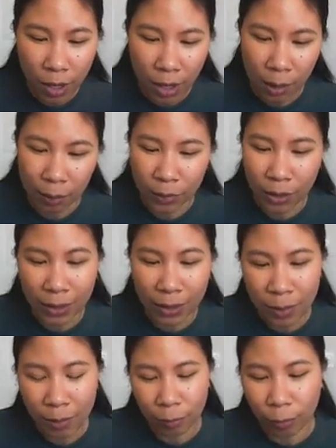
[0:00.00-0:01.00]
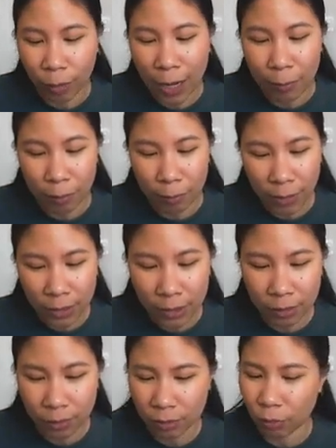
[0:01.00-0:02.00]
the limit for f of
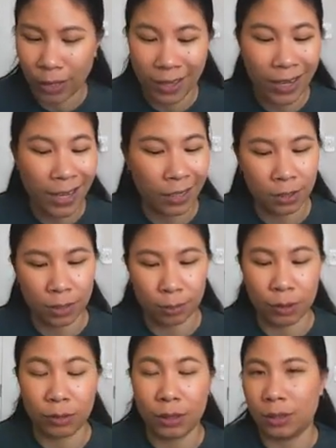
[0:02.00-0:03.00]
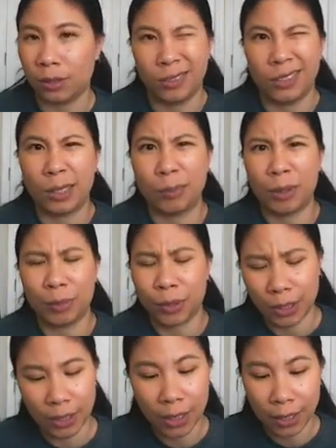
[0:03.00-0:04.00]
x when x approaches some number
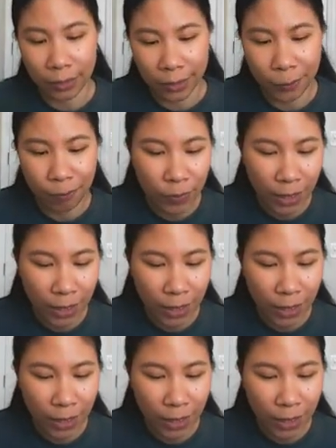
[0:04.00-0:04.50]
c, I don't know,